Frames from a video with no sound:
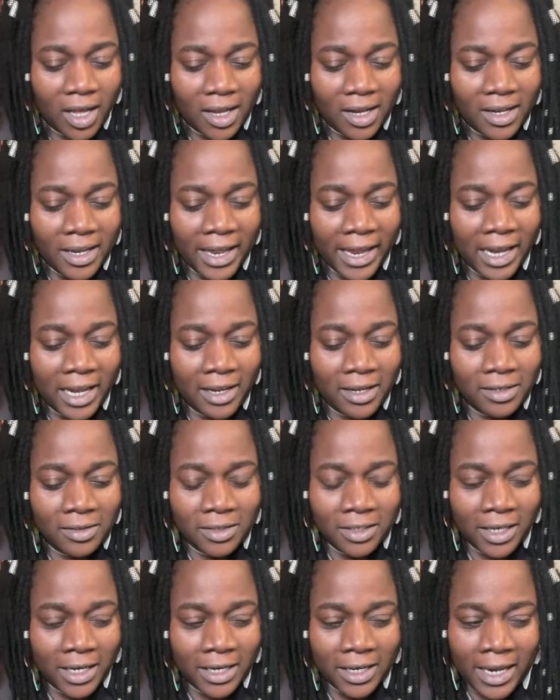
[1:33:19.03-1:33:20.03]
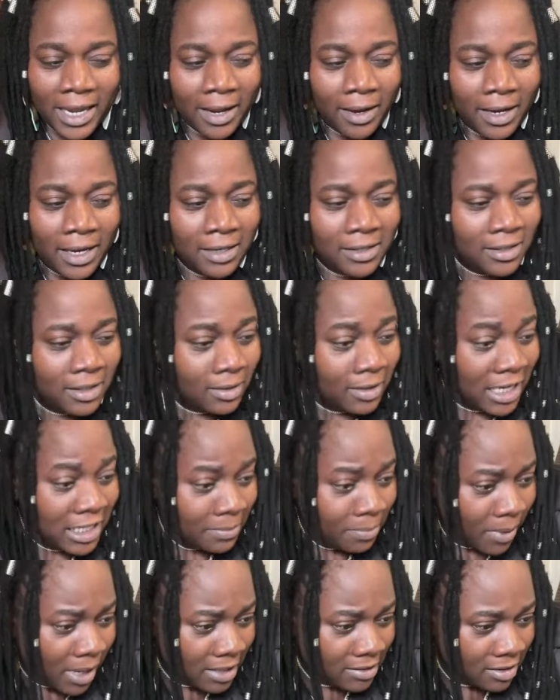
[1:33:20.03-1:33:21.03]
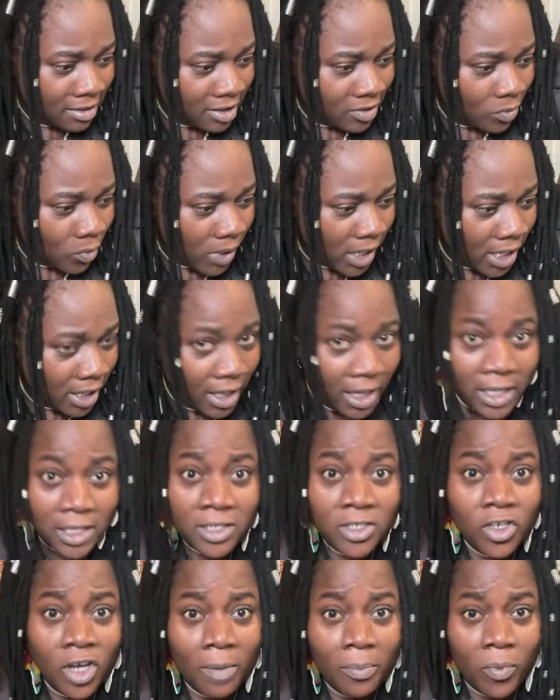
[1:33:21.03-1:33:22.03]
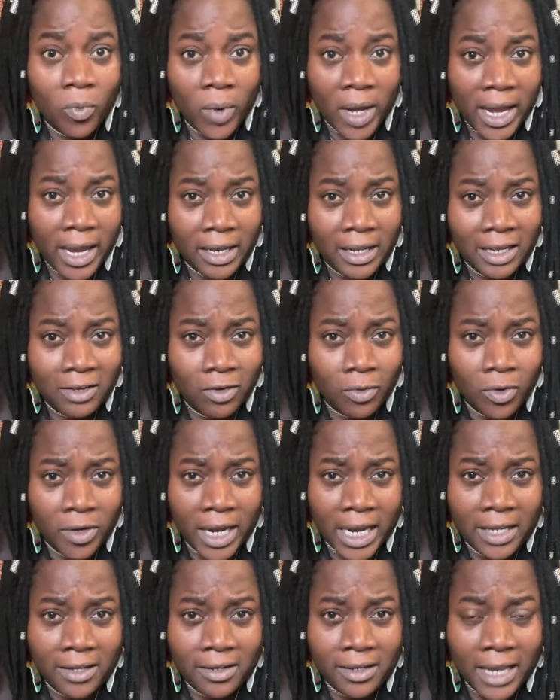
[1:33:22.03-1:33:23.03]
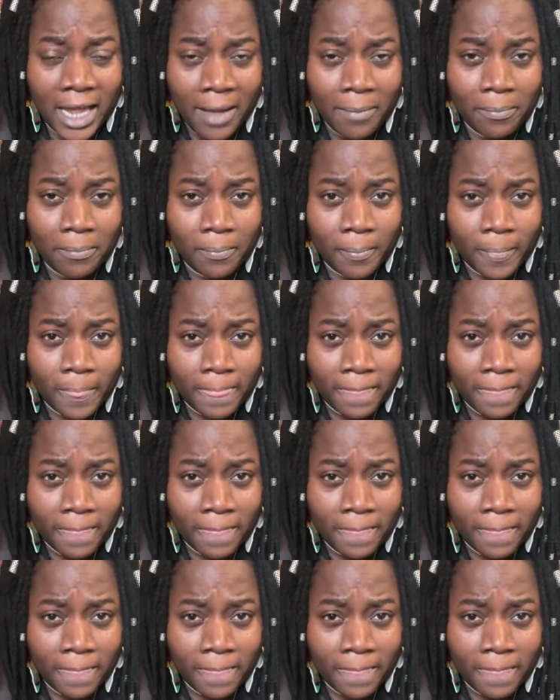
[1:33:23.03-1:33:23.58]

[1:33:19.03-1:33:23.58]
this person is weak in some way. That's how you get them.